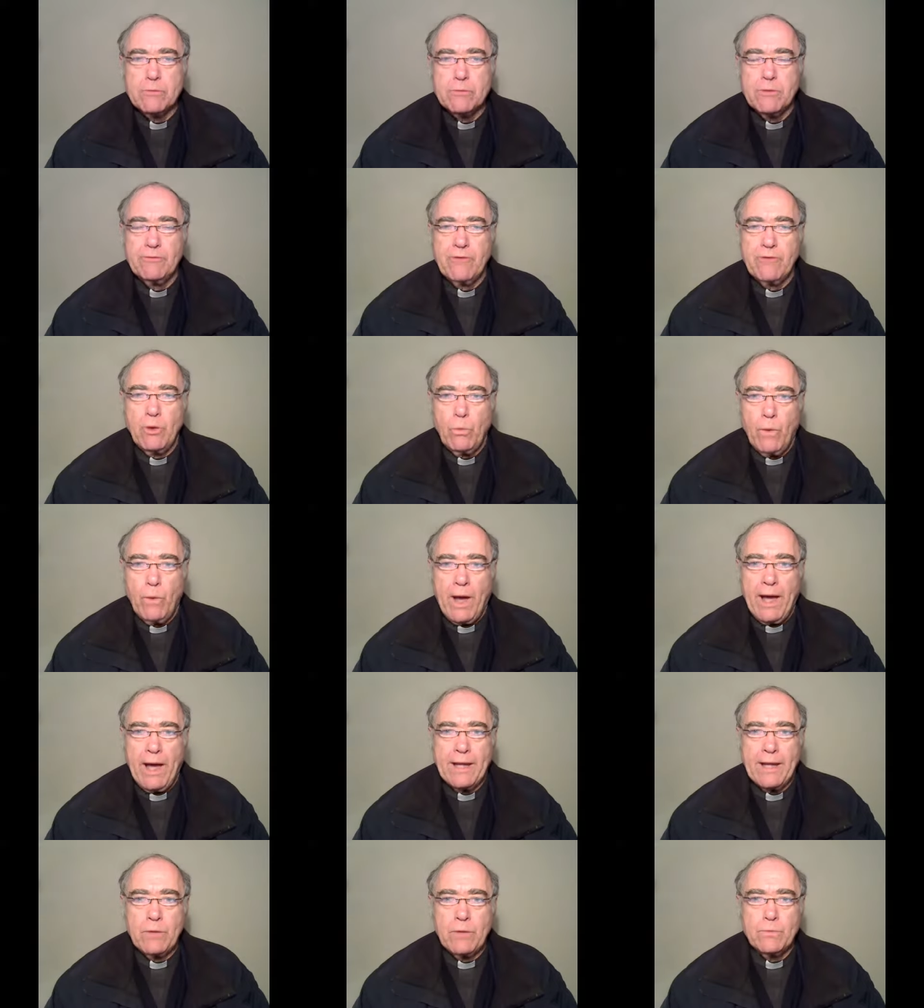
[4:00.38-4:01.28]
of
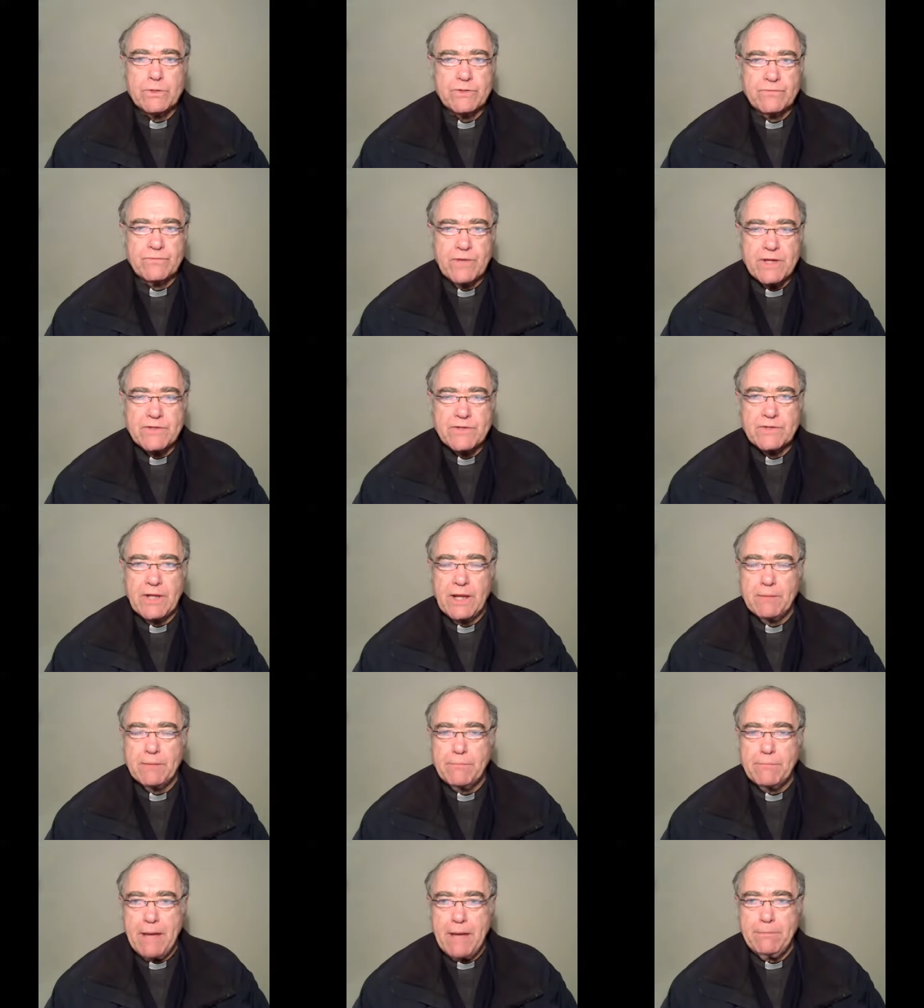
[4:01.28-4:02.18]
Hawaii was facing a
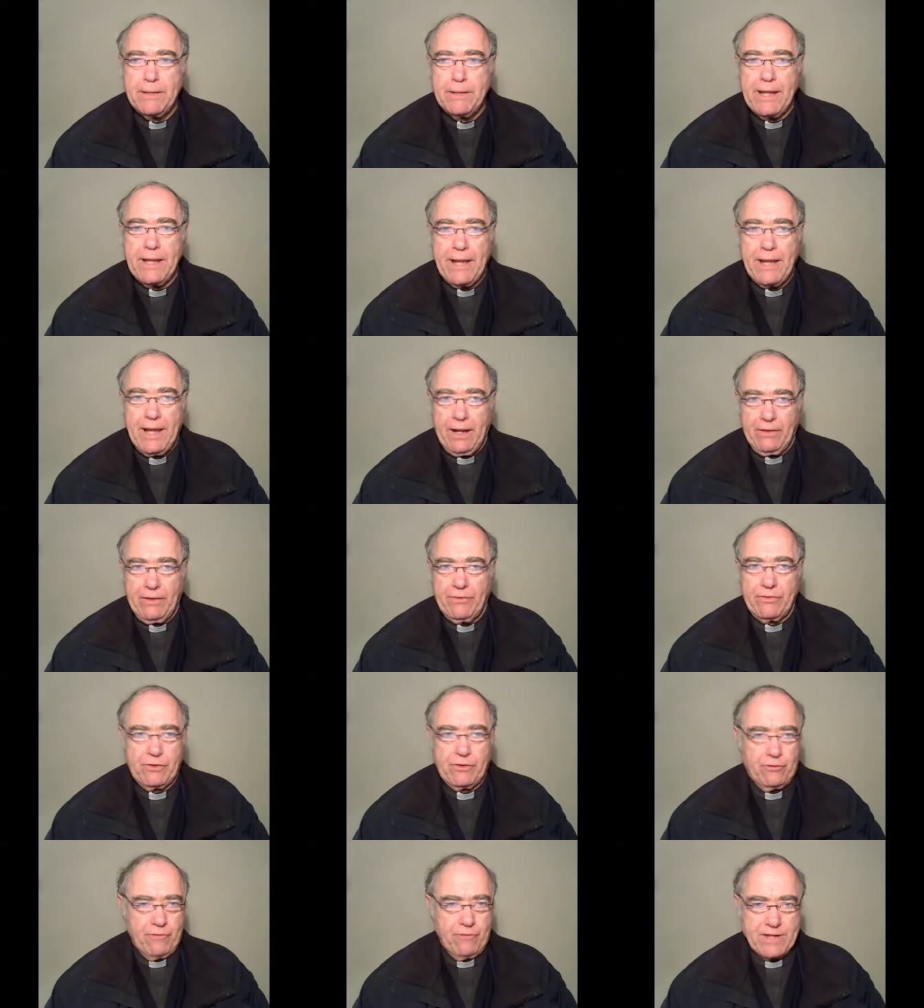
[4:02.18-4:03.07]
public
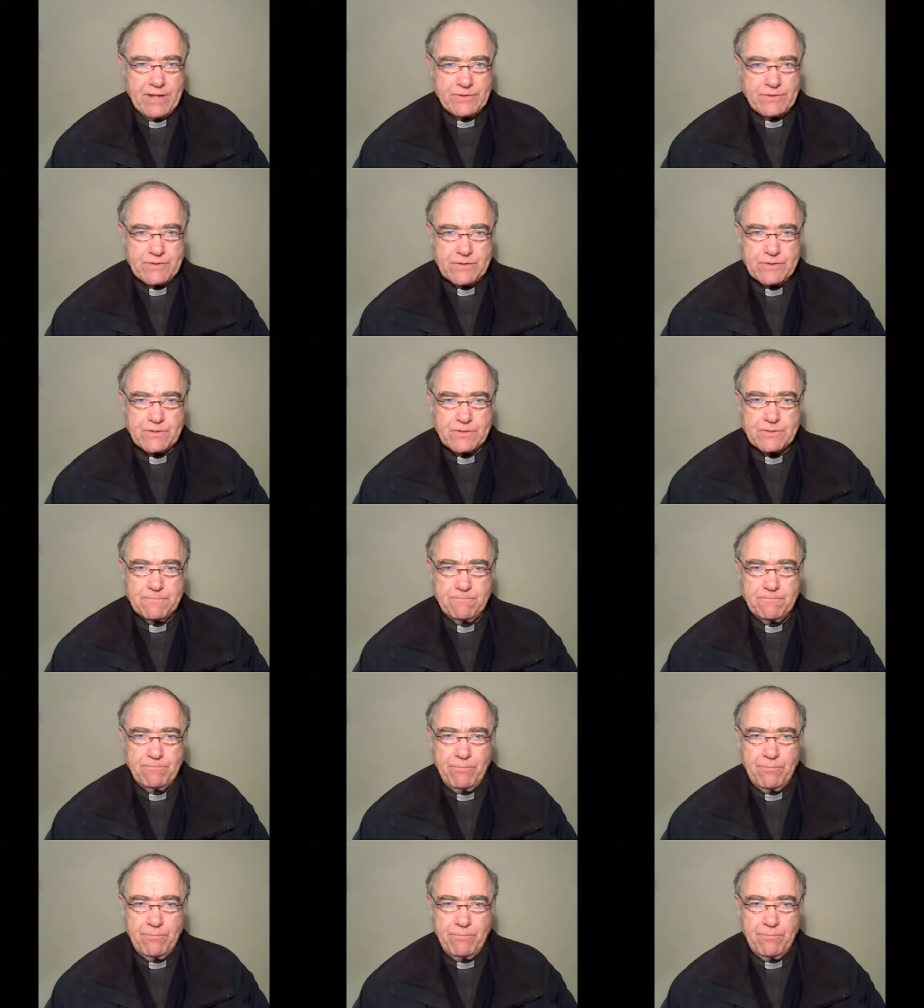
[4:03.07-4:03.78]
health crisis.